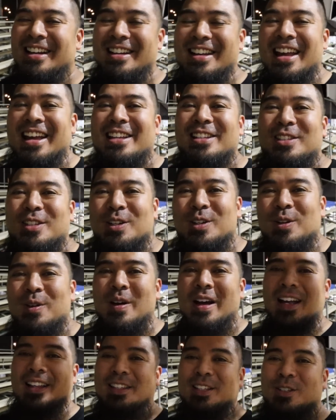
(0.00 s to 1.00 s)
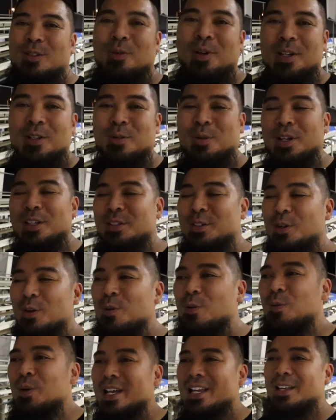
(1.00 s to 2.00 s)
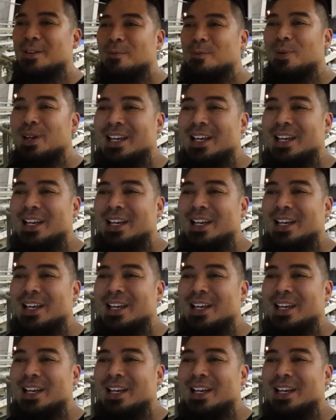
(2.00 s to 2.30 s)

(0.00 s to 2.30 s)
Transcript: day two at the 2022 Wicked